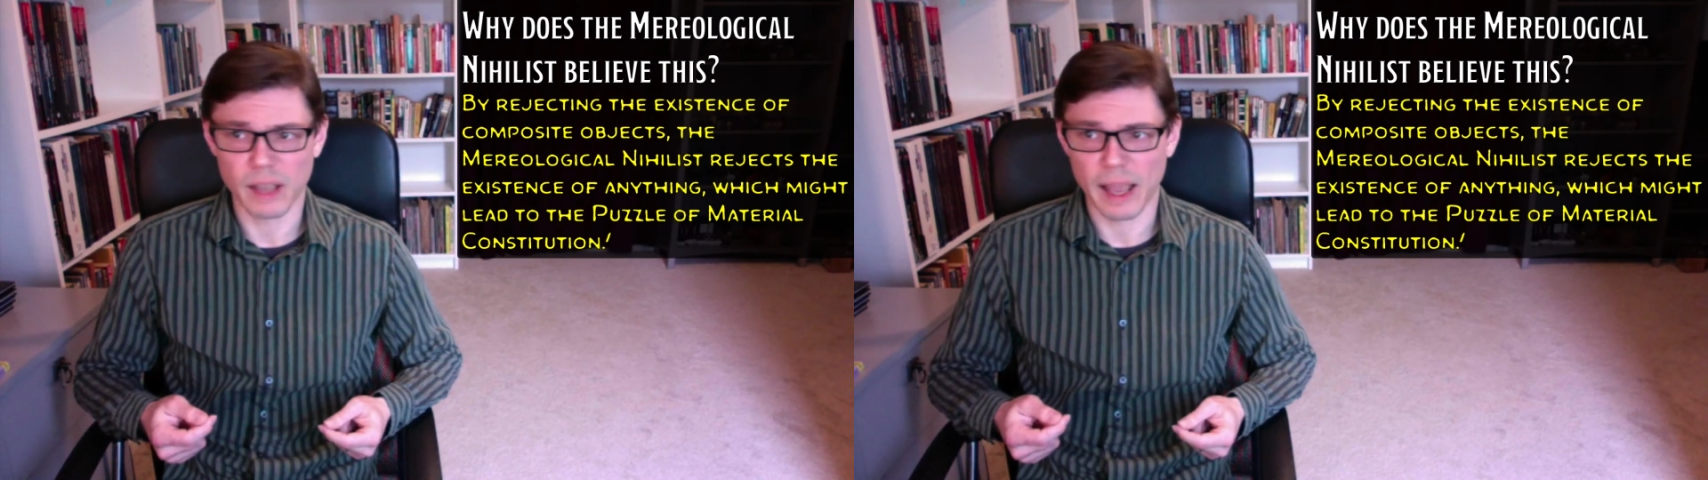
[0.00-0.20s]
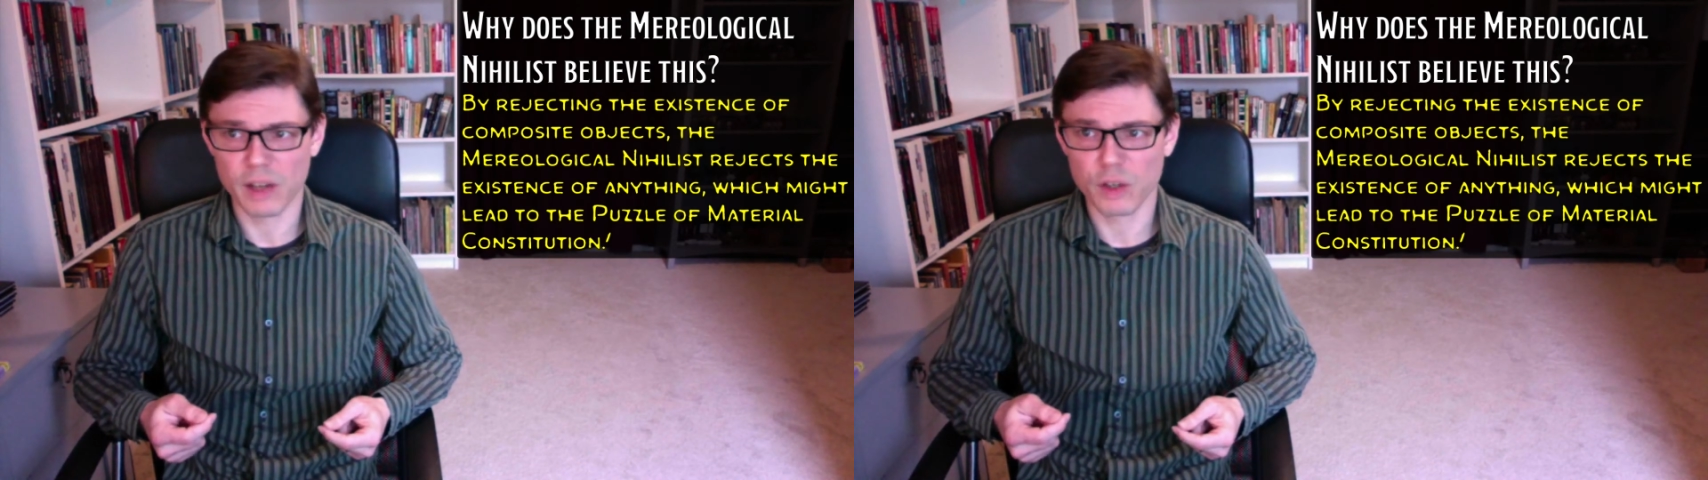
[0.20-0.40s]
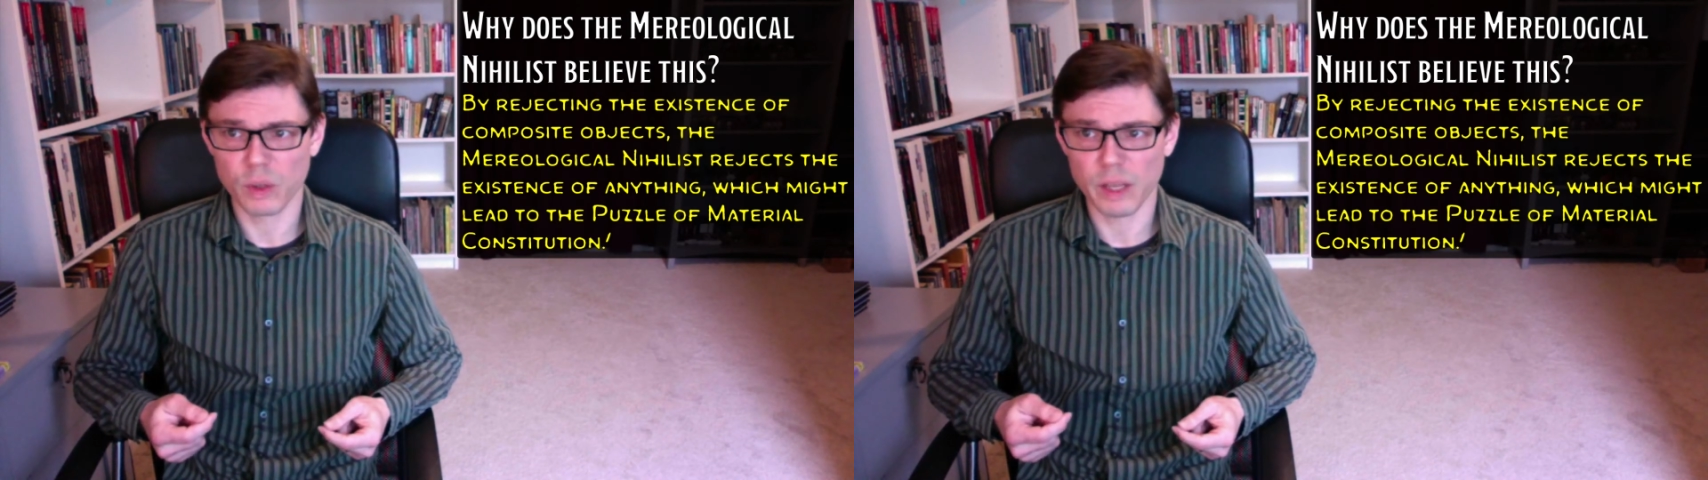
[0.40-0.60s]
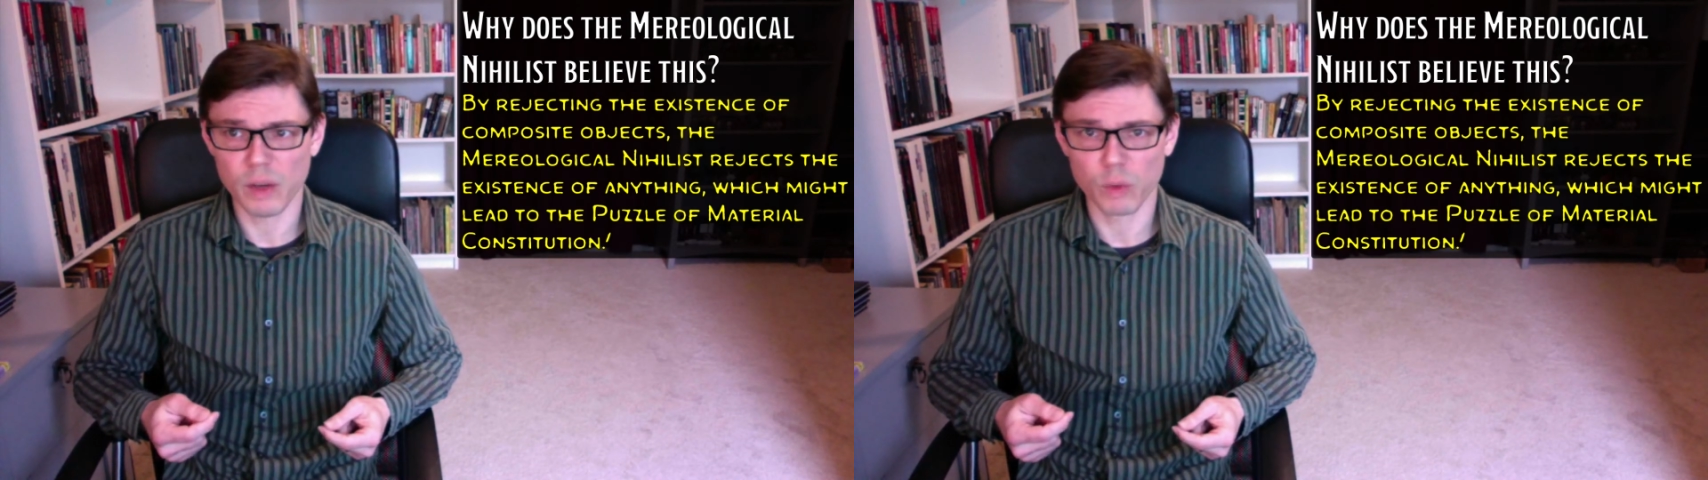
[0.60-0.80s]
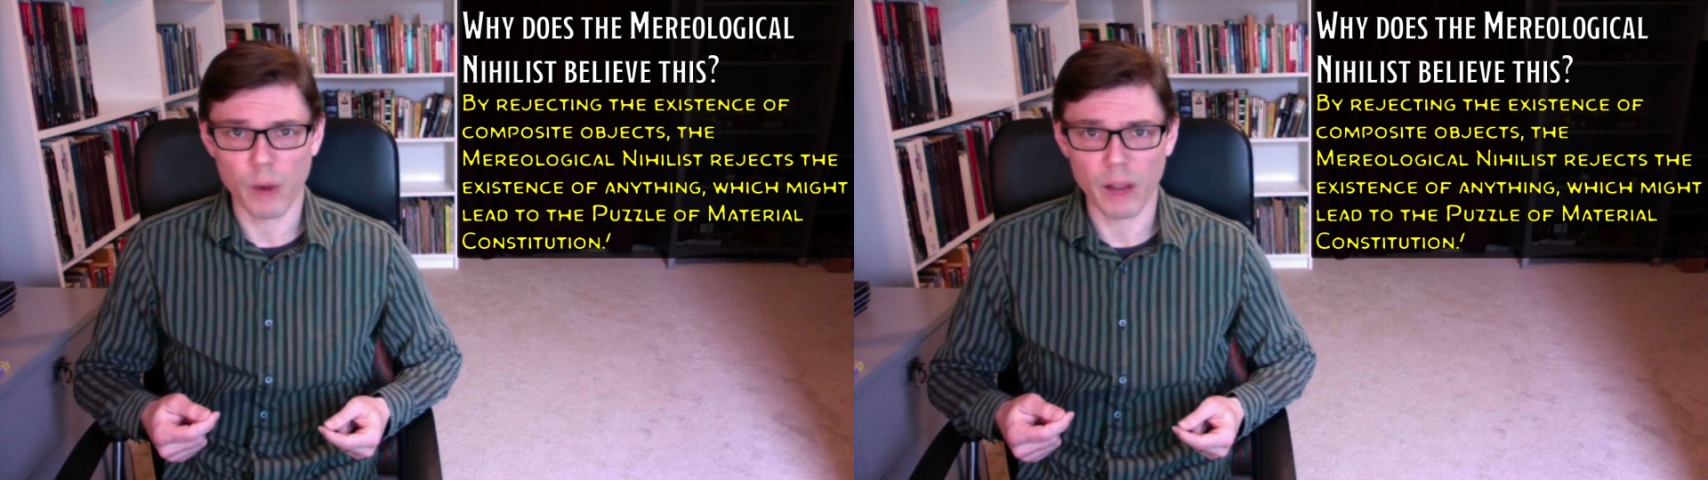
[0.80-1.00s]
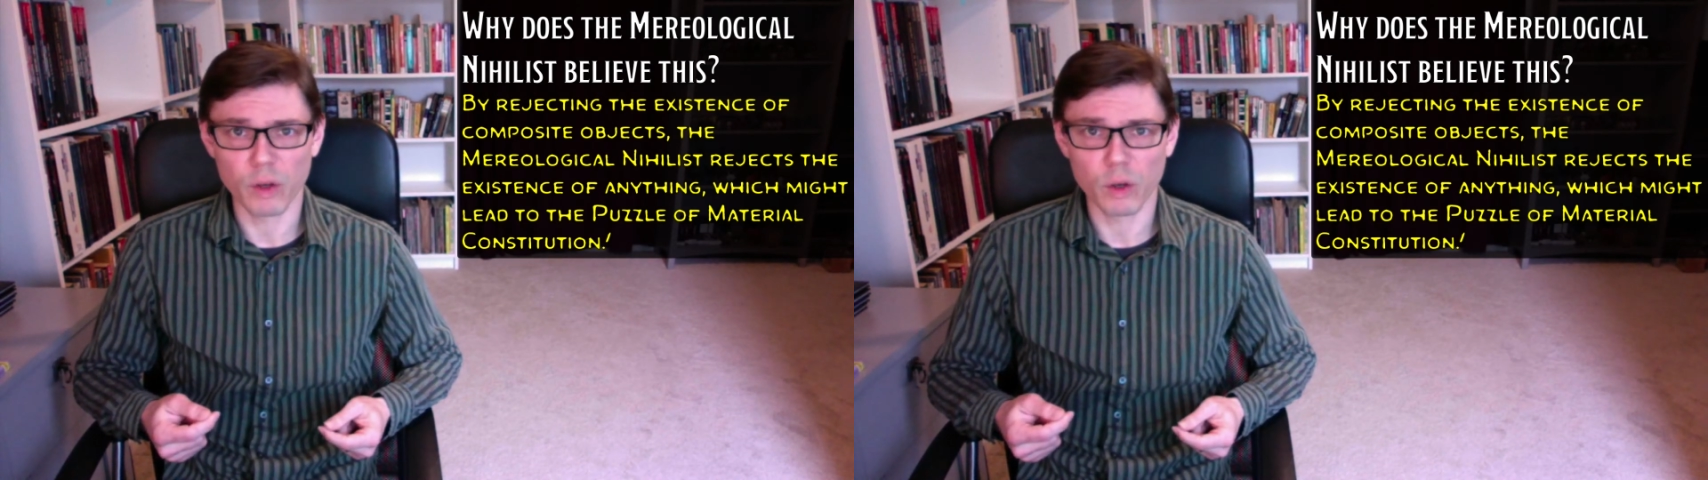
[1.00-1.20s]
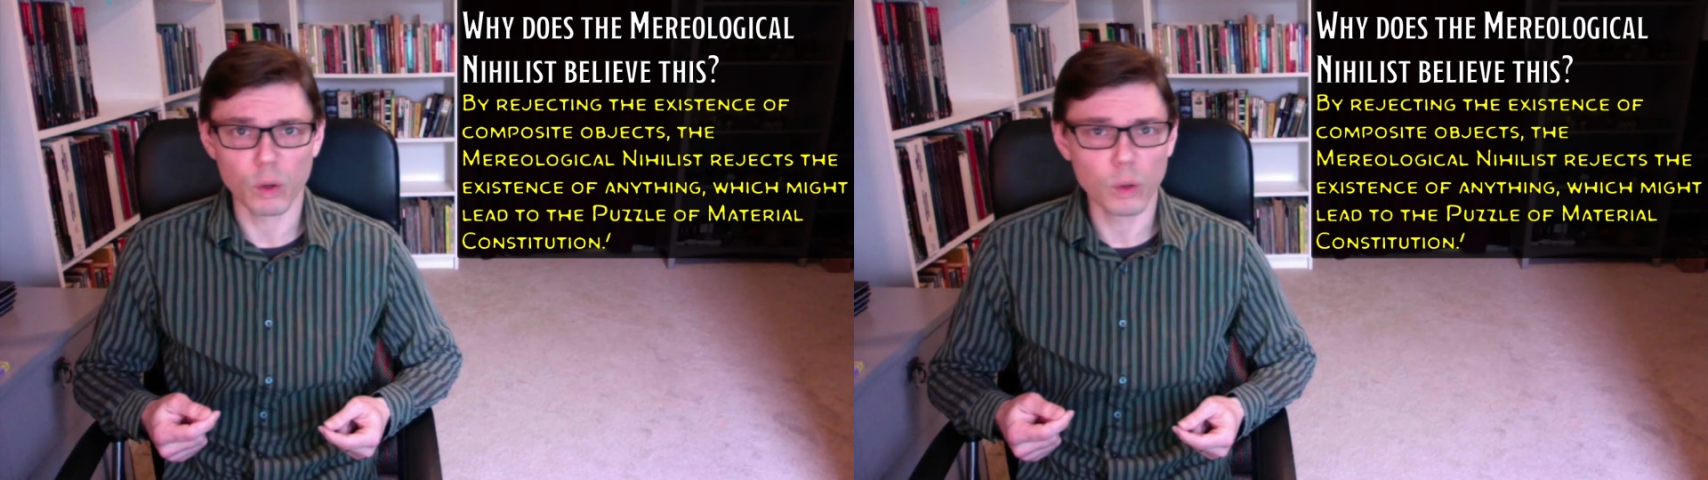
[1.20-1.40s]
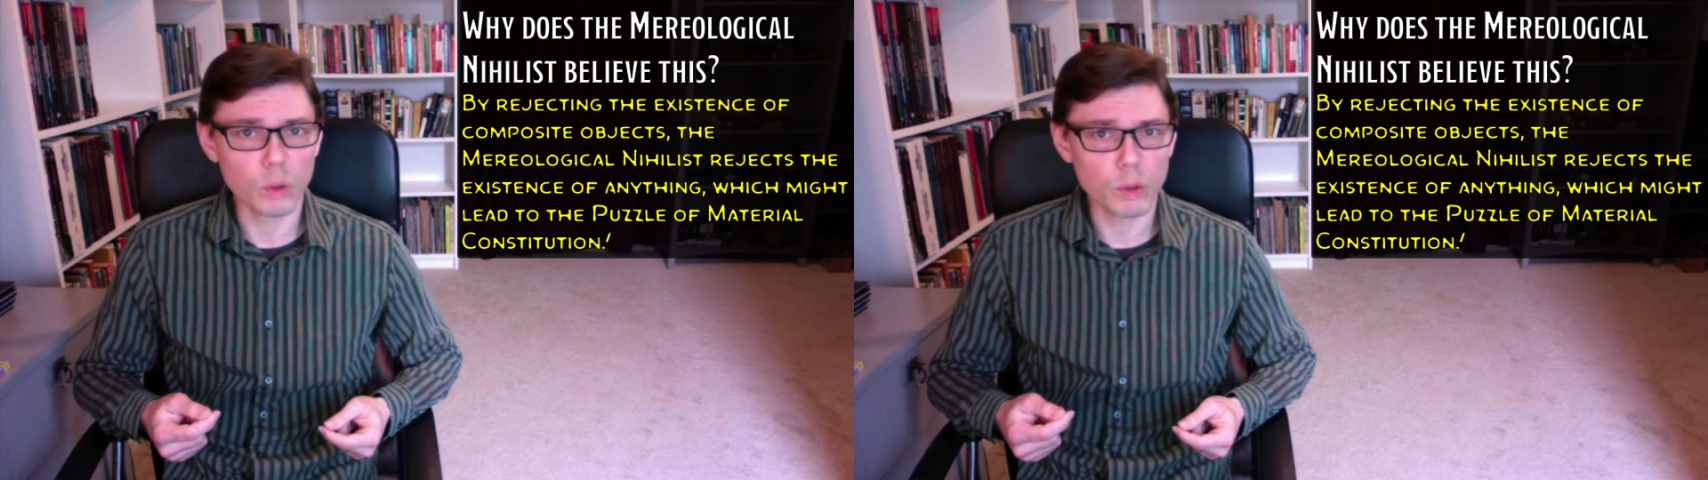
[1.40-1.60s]
actually a rather
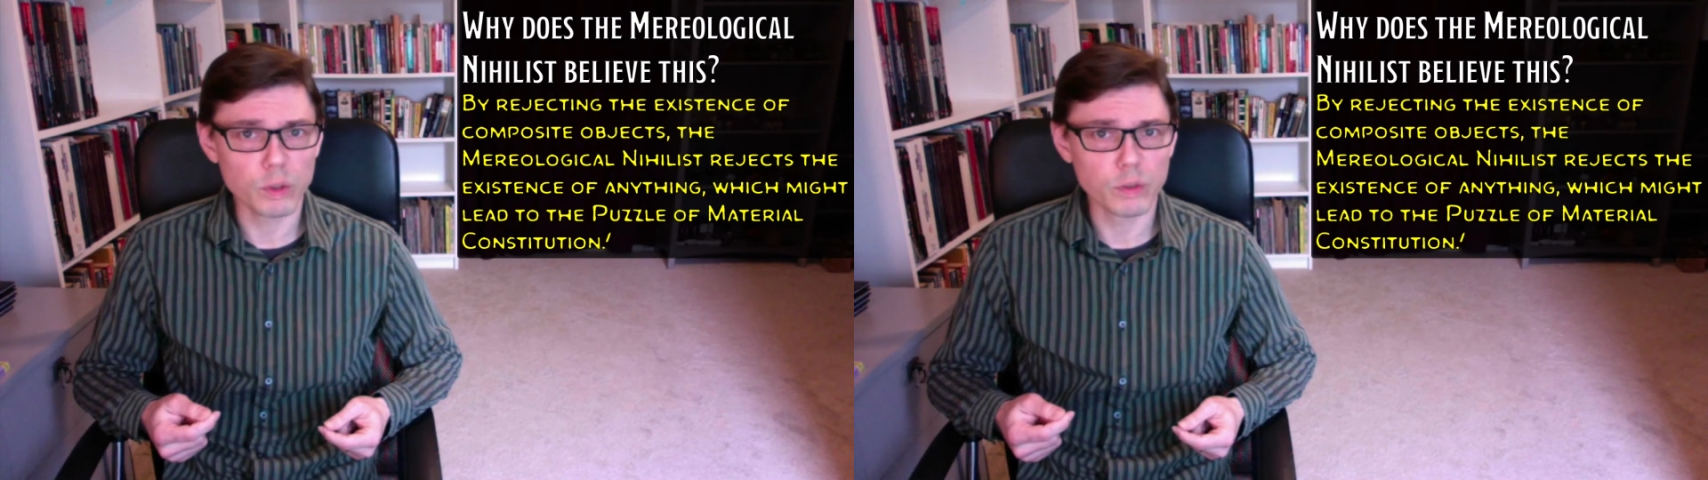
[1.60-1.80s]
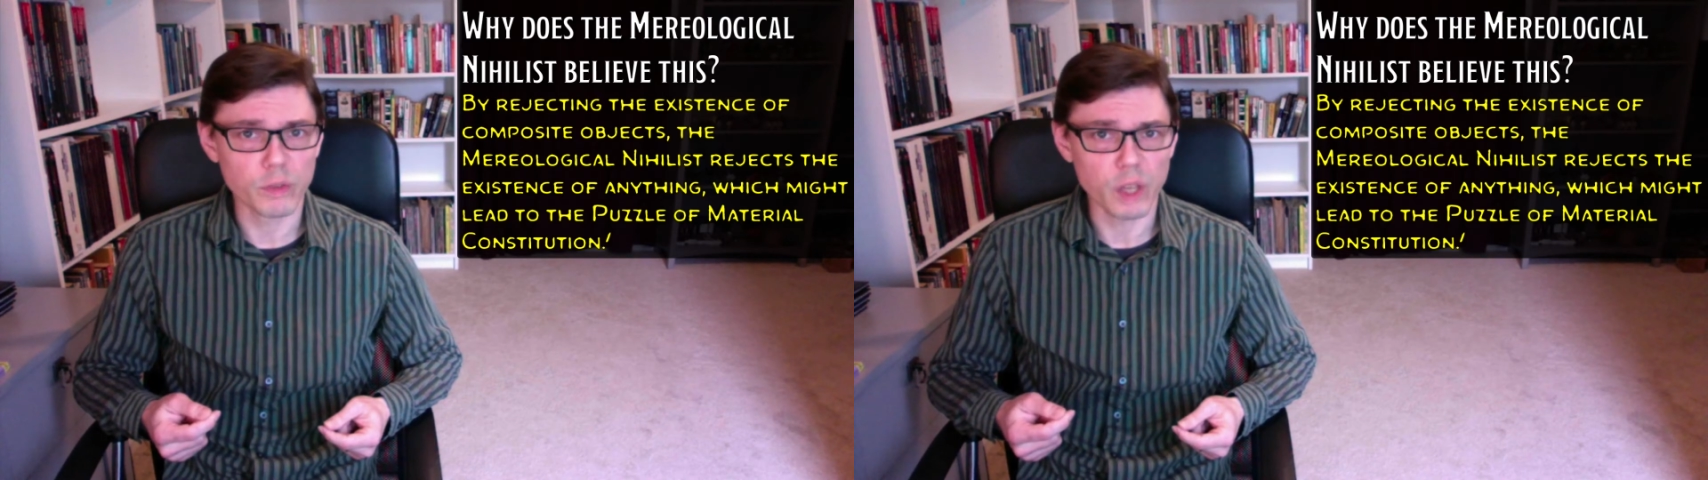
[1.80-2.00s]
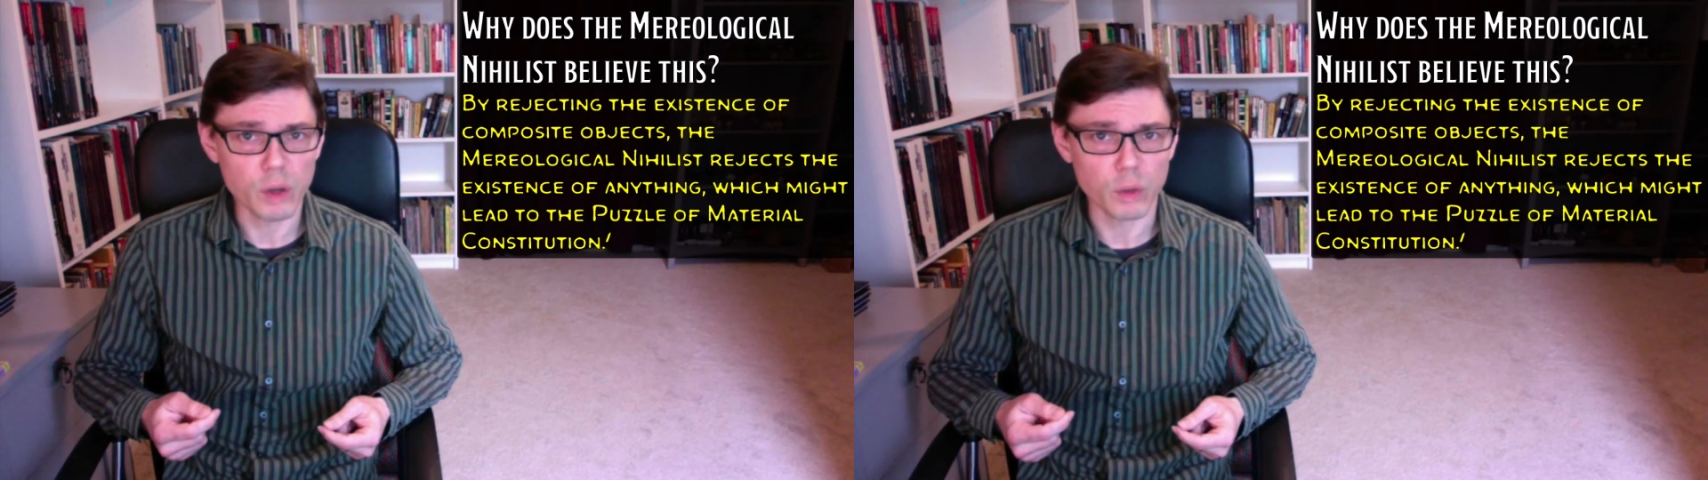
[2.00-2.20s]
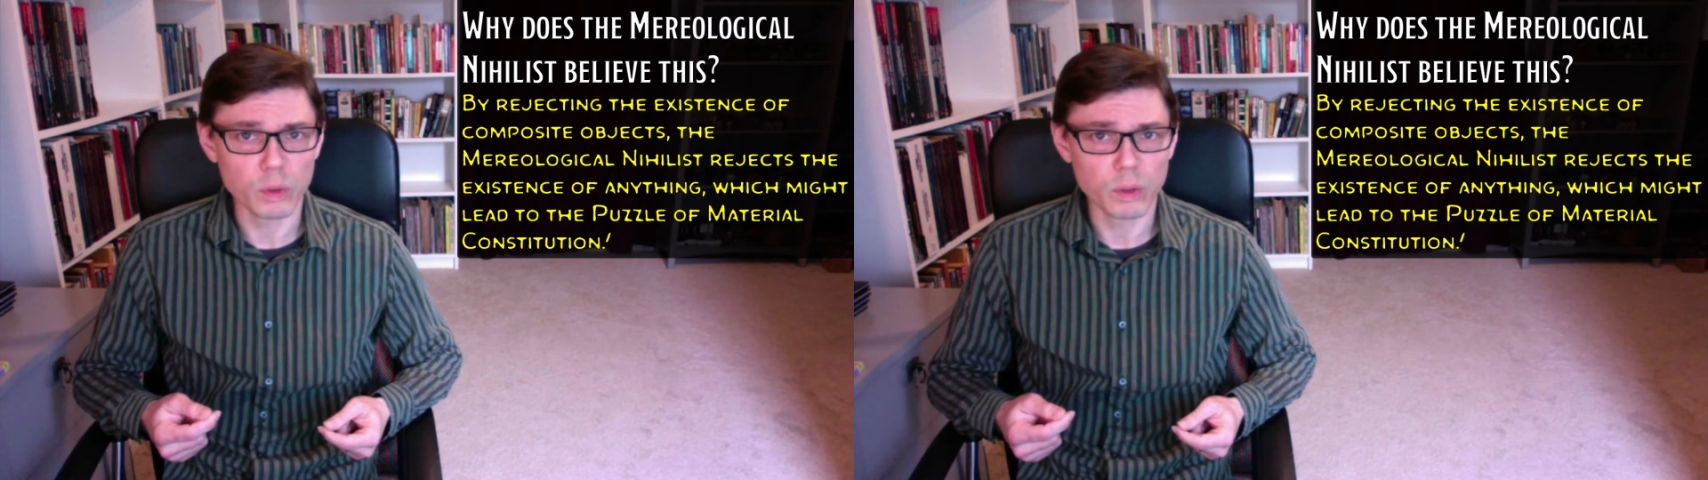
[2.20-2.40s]
old view.